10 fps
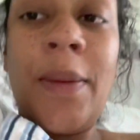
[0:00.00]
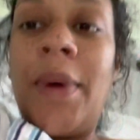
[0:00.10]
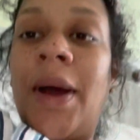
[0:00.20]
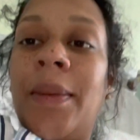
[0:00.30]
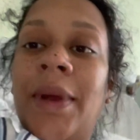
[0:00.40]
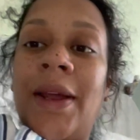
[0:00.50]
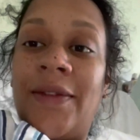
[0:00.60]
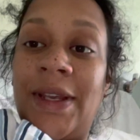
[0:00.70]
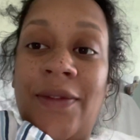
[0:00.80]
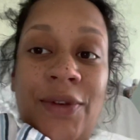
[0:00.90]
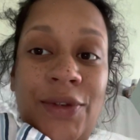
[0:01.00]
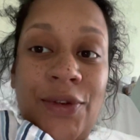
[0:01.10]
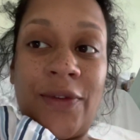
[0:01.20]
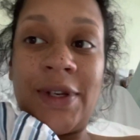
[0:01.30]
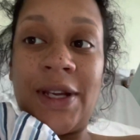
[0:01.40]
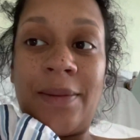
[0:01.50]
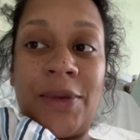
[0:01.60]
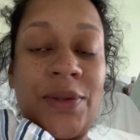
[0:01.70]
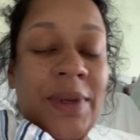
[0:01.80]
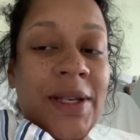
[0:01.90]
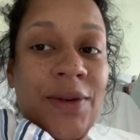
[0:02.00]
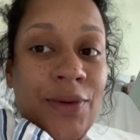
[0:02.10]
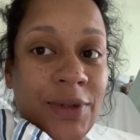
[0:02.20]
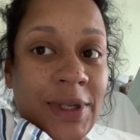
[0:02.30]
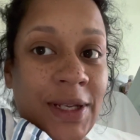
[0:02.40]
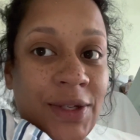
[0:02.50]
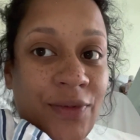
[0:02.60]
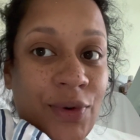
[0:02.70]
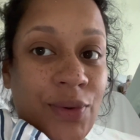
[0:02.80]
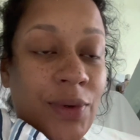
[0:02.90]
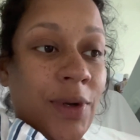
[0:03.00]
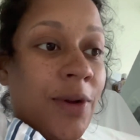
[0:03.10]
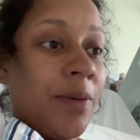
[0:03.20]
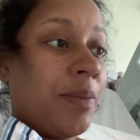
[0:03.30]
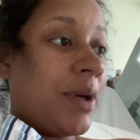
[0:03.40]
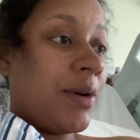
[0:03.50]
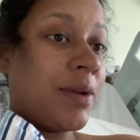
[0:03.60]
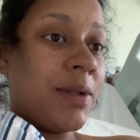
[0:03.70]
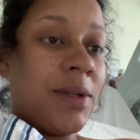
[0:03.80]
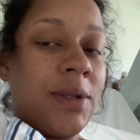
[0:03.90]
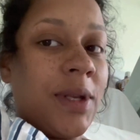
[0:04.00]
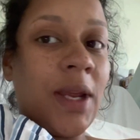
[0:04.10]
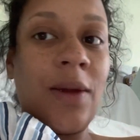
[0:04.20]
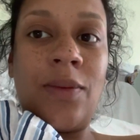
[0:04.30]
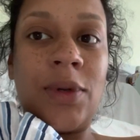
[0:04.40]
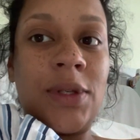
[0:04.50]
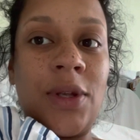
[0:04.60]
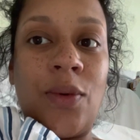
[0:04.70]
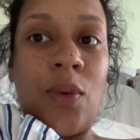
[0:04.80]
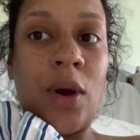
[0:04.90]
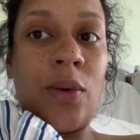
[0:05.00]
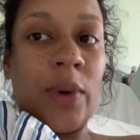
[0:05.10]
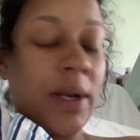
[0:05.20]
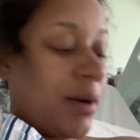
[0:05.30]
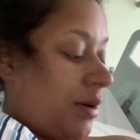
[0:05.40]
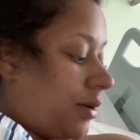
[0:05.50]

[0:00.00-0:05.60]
But I'm gonna have to give you story time because we did not get to record a lot because it was a whirlwind.